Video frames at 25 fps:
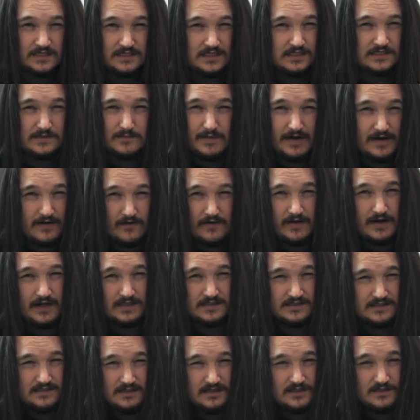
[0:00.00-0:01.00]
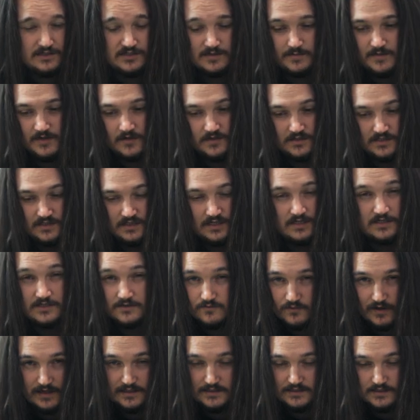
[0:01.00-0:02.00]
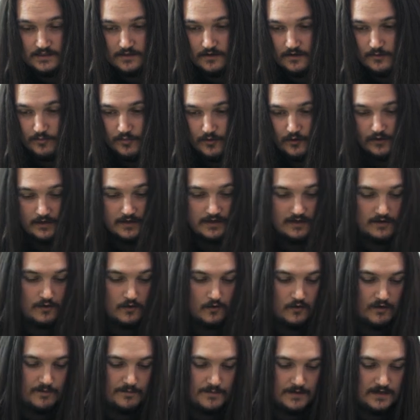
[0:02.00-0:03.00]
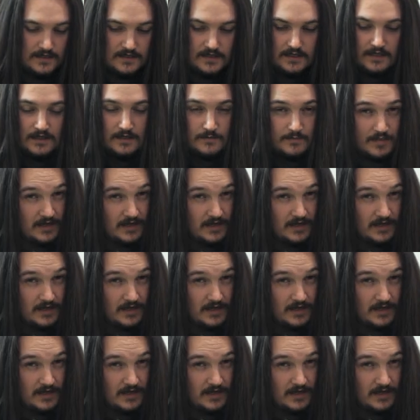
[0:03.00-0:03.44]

It doesn't matter against Ninja because Ninja runs no blocking equipment.